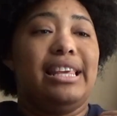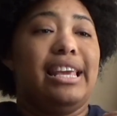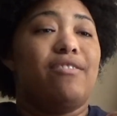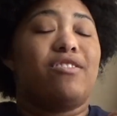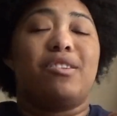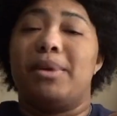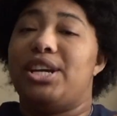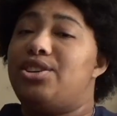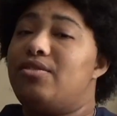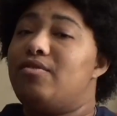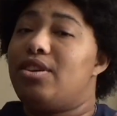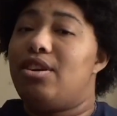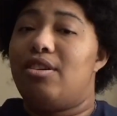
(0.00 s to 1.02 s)
The
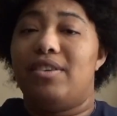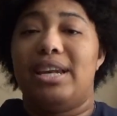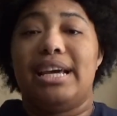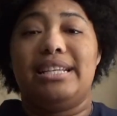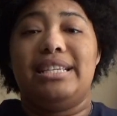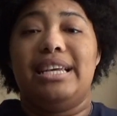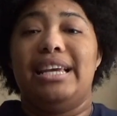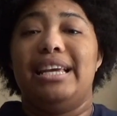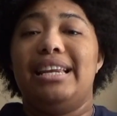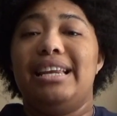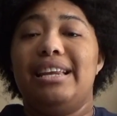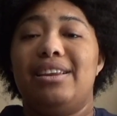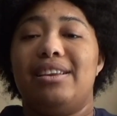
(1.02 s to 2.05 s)
information for
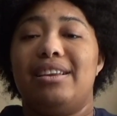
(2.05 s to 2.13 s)
COVID-19